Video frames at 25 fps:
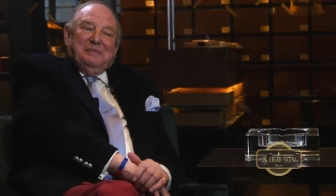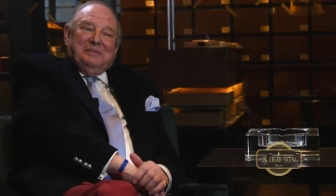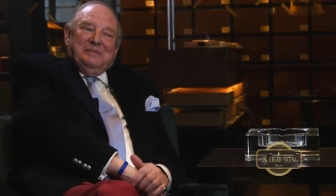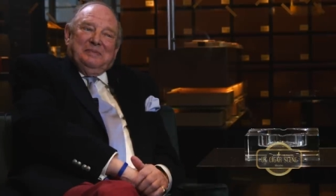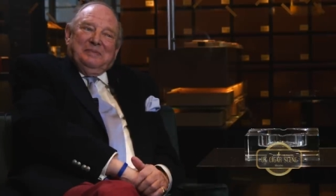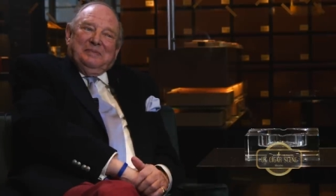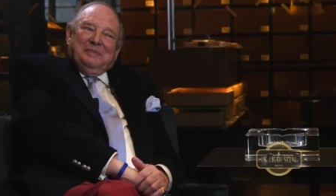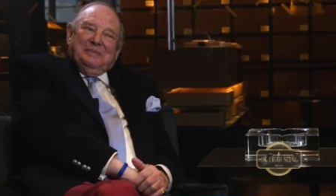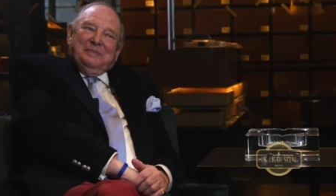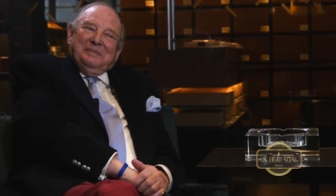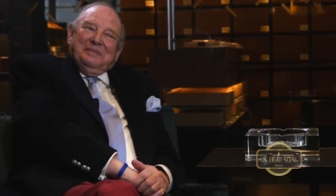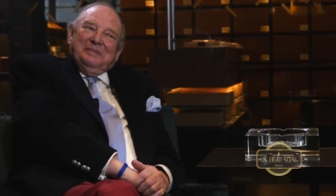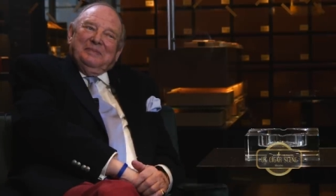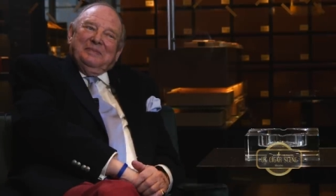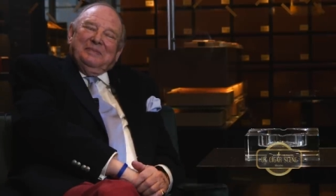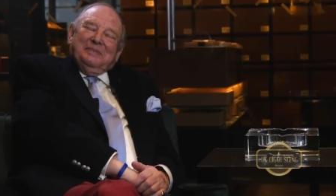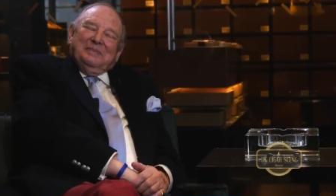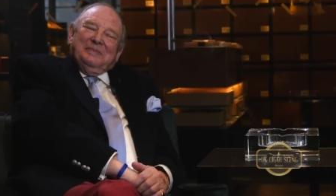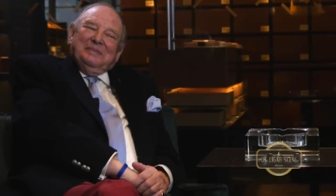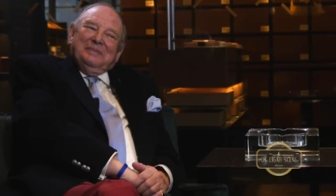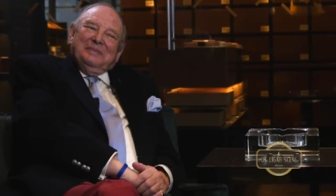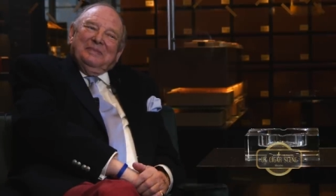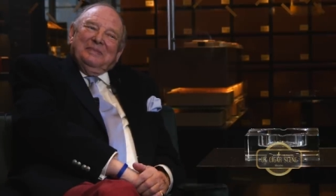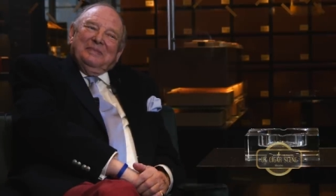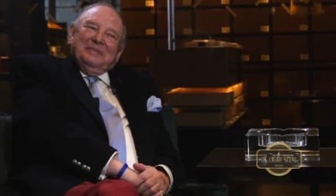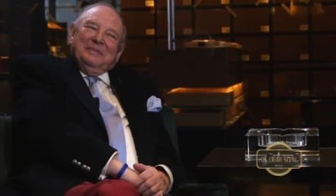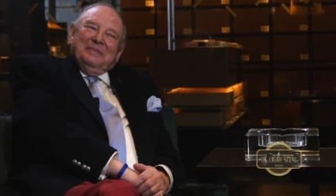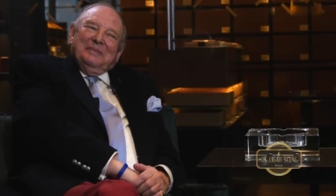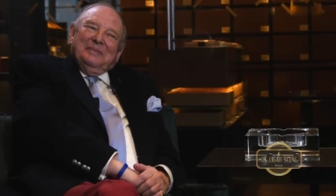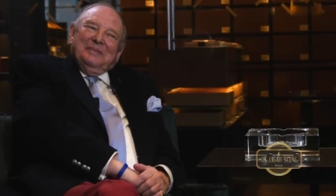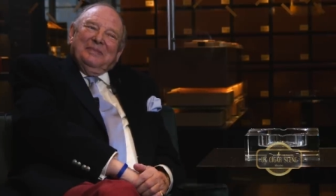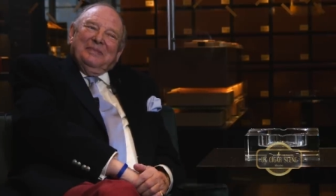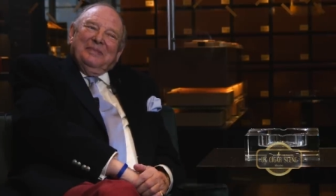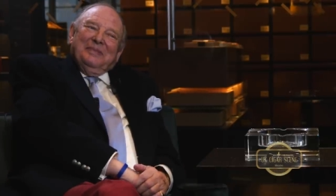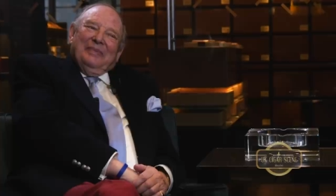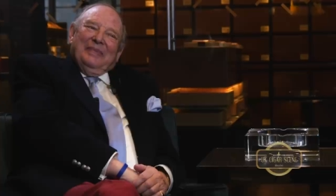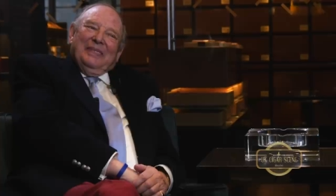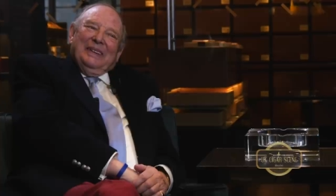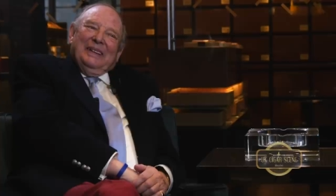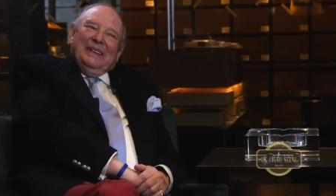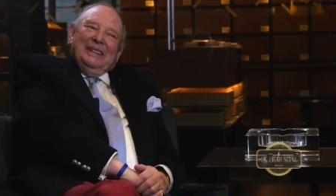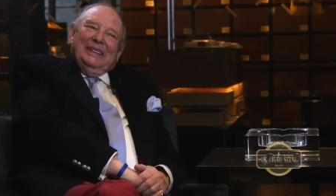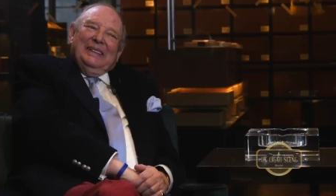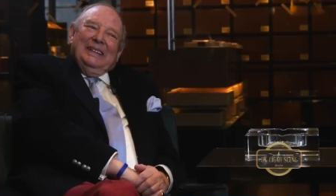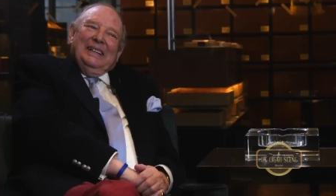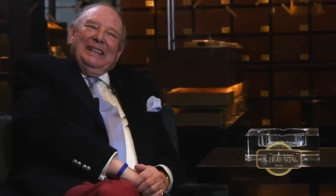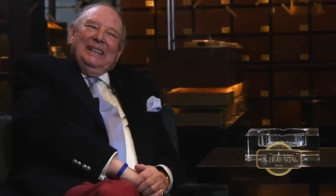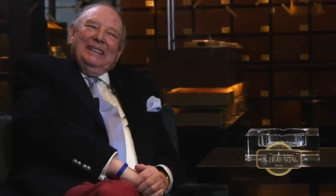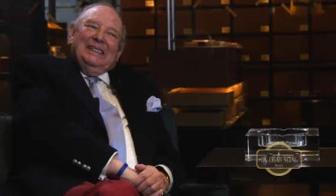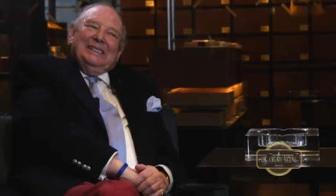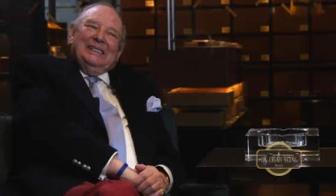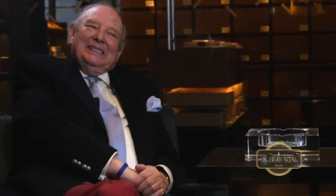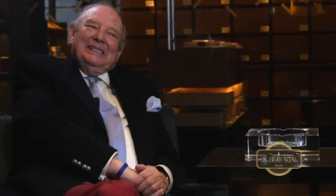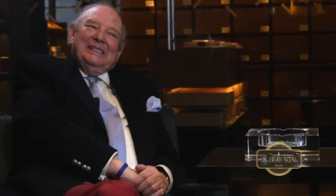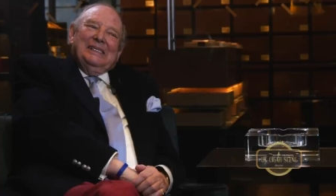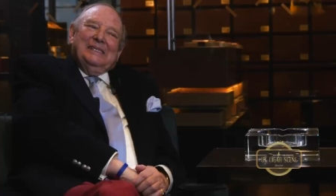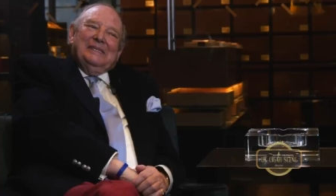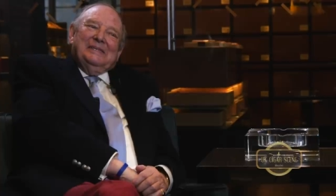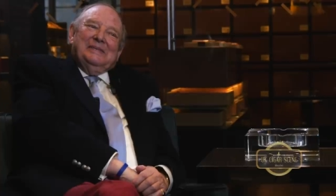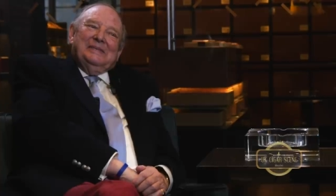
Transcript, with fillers: Yes, that famous factory. Yes.